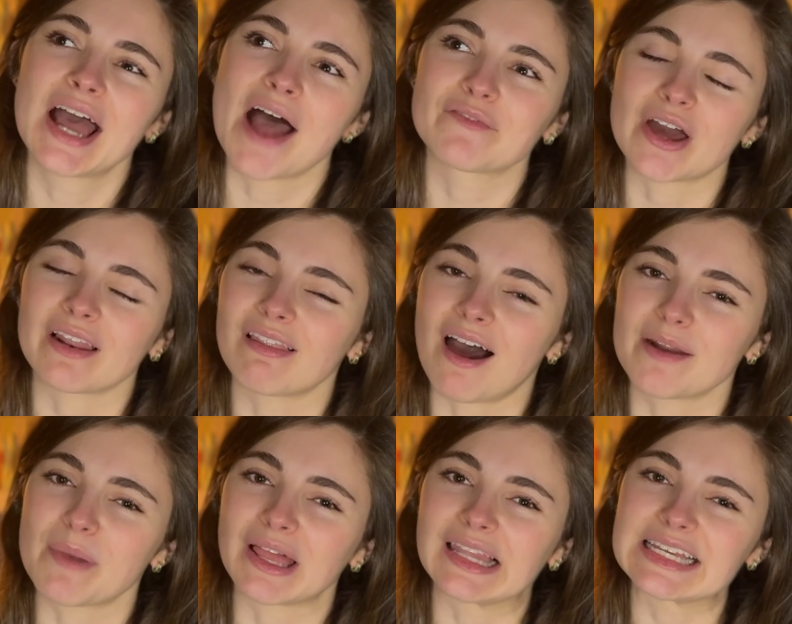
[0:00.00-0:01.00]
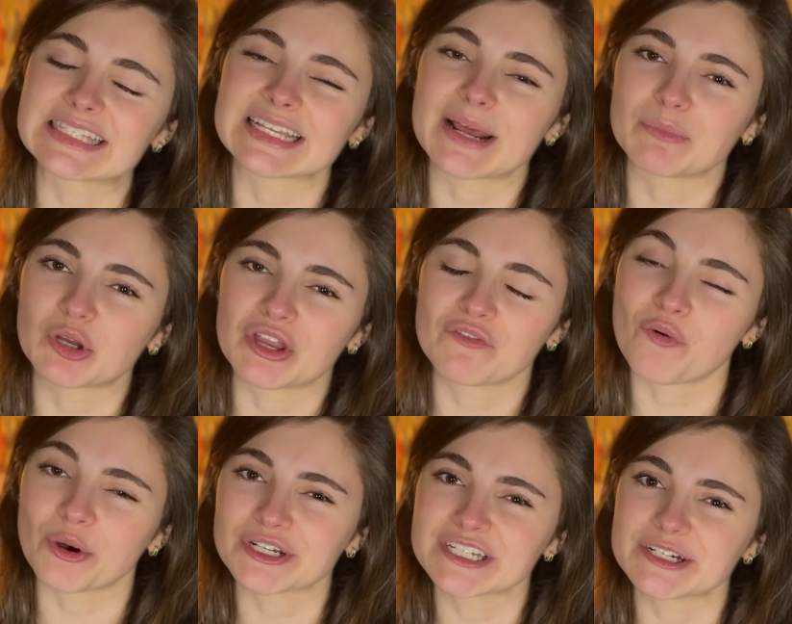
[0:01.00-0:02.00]
I've got a lot on my list that I'm looking
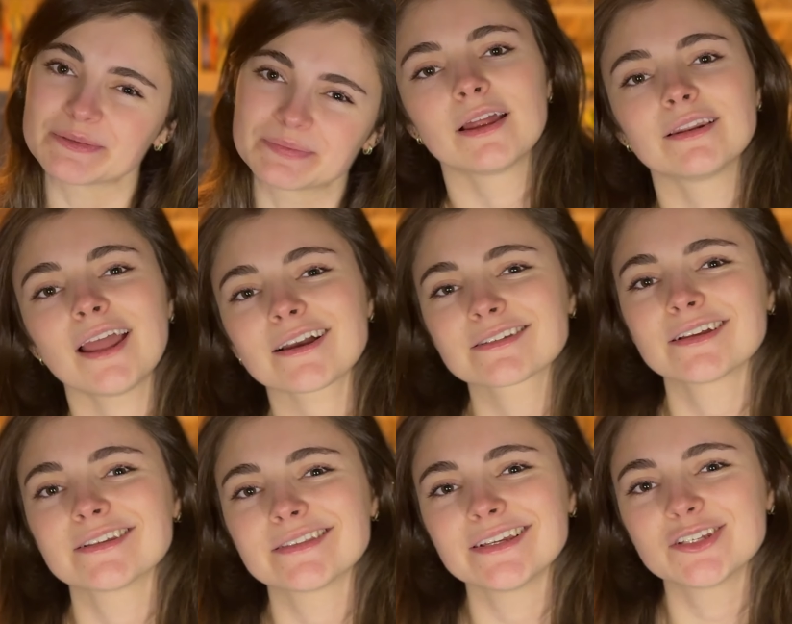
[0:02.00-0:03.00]
forward to. Next is the